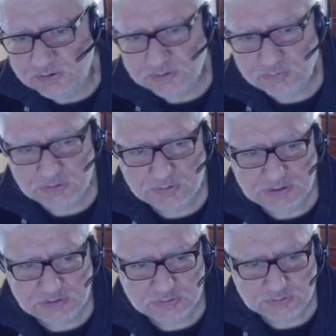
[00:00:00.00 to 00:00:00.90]
window that
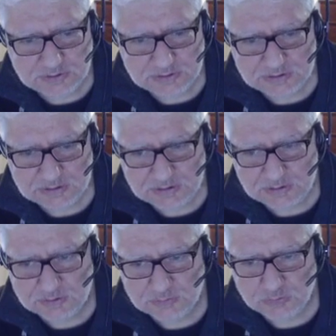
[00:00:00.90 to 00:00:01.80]
shows us
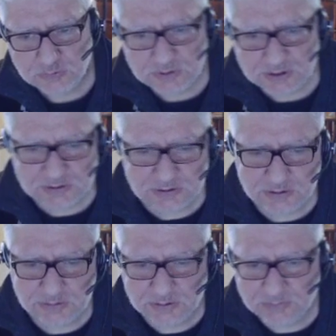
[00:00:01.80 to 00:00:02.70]
the progress.
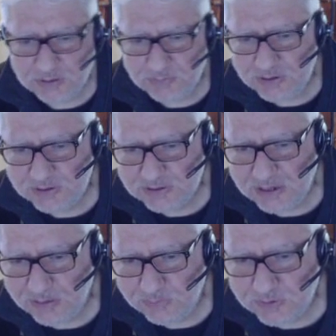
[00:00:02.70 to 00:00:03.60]
Maybe it's
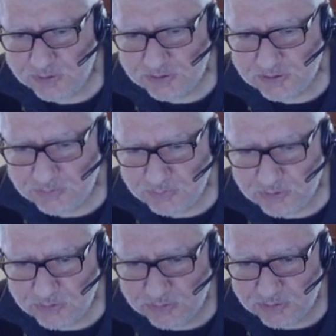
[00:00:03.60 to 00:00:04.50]
hammering the
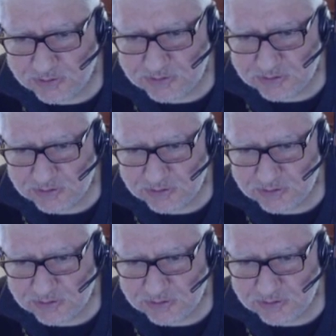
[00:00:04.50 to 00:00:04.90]
CPU. Let's